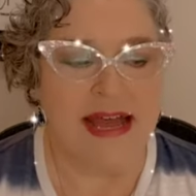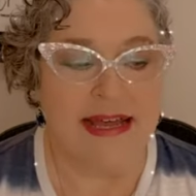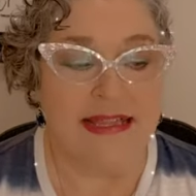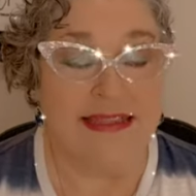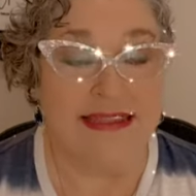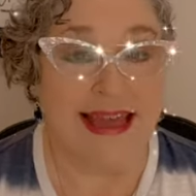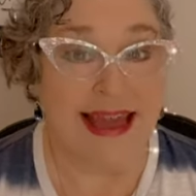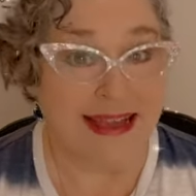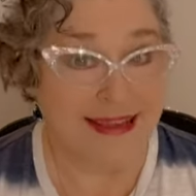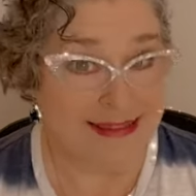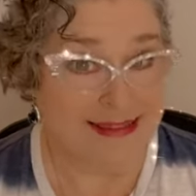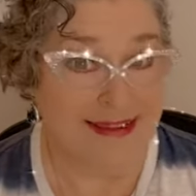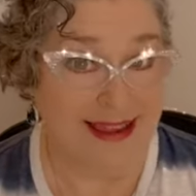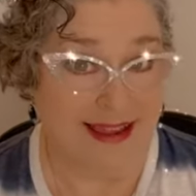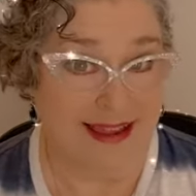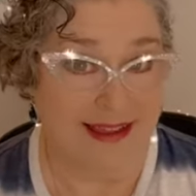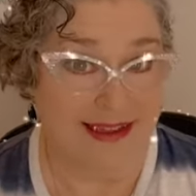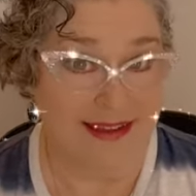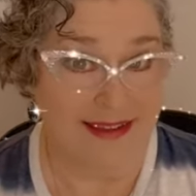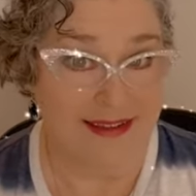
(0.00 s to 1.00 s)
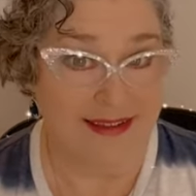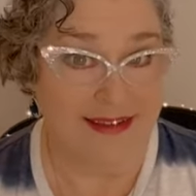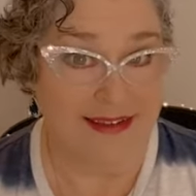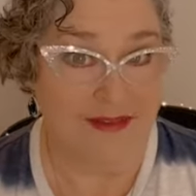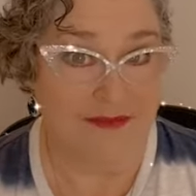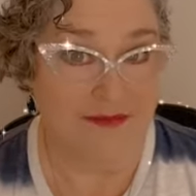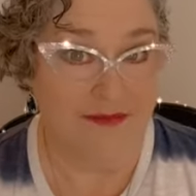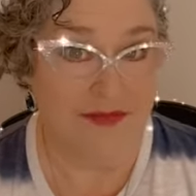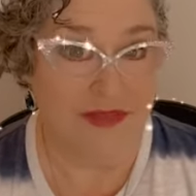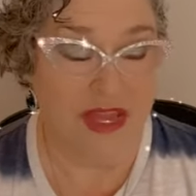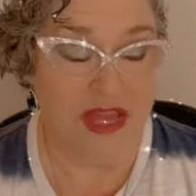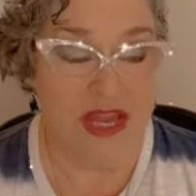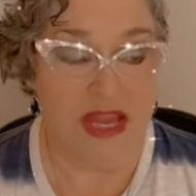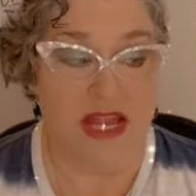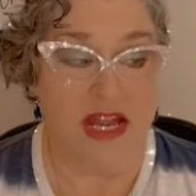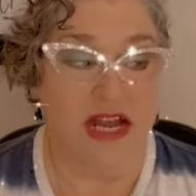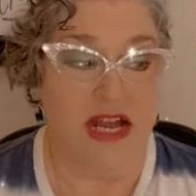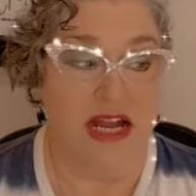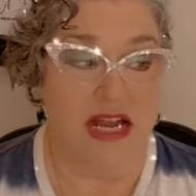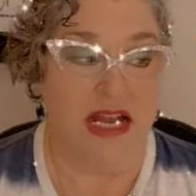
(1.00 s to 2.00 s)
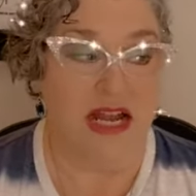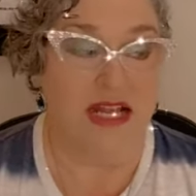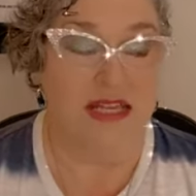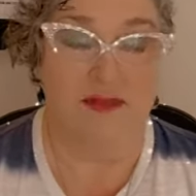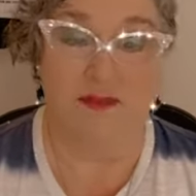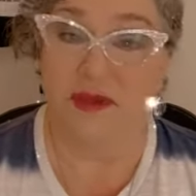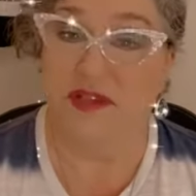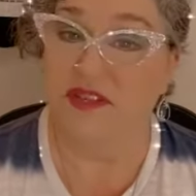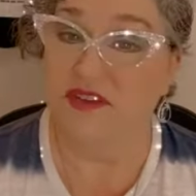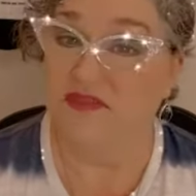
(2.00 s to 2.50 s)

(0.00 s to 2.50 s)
Last night, I smelled